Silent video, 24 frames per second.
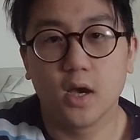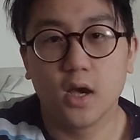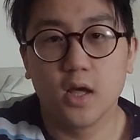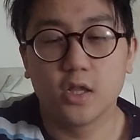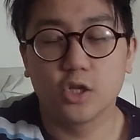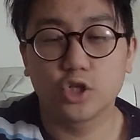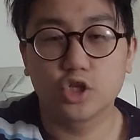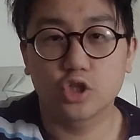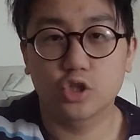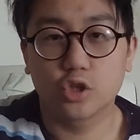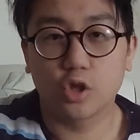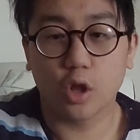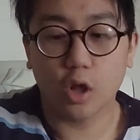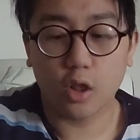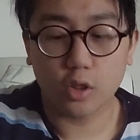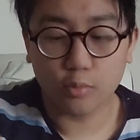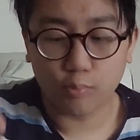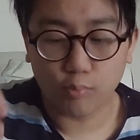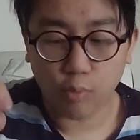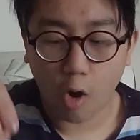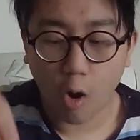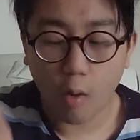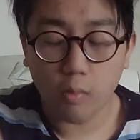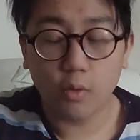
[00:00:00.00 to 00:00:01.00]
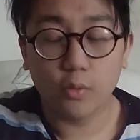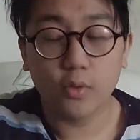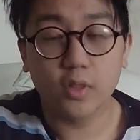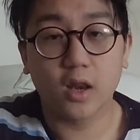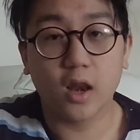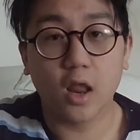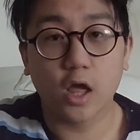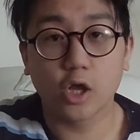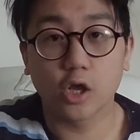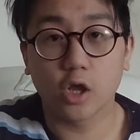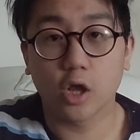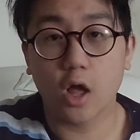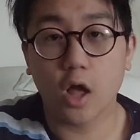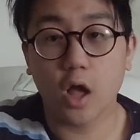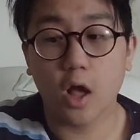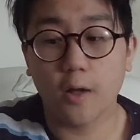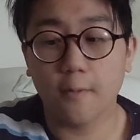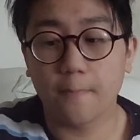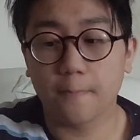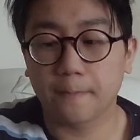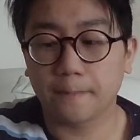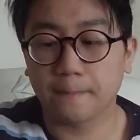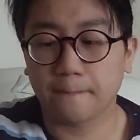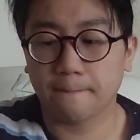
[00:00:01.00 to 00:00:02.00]
The the, the problem with
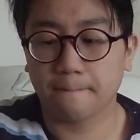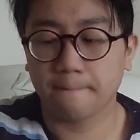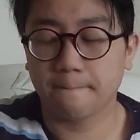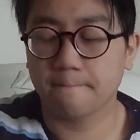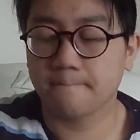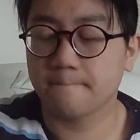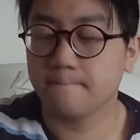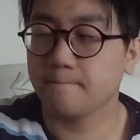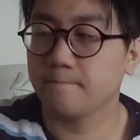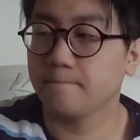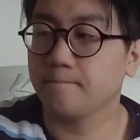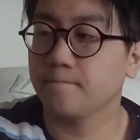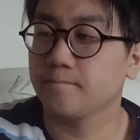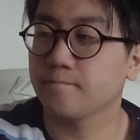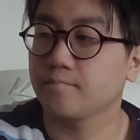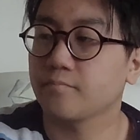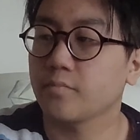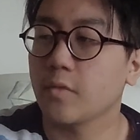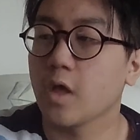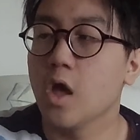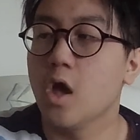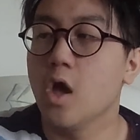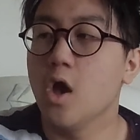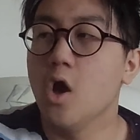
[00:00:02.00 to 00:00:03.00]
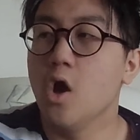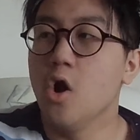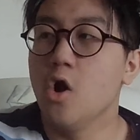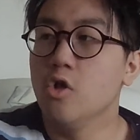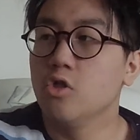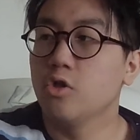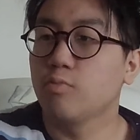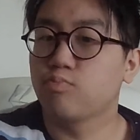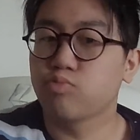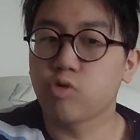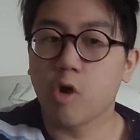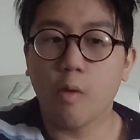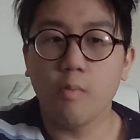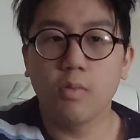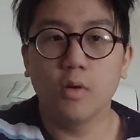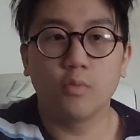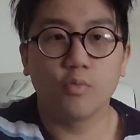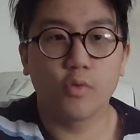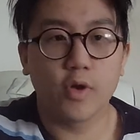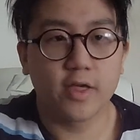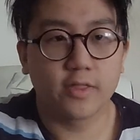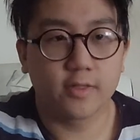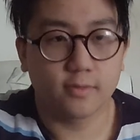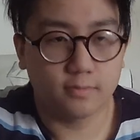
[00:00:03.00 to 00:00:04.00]
uh, the problem
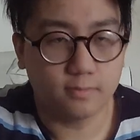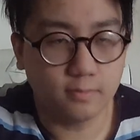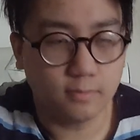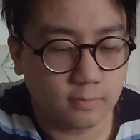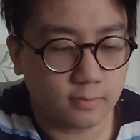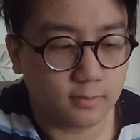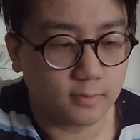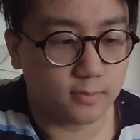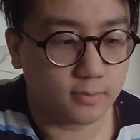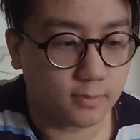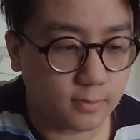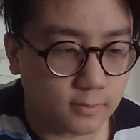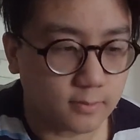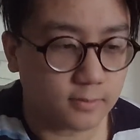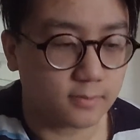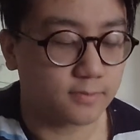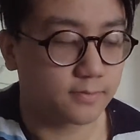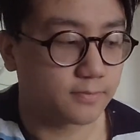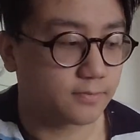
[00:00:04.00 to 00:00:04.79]
with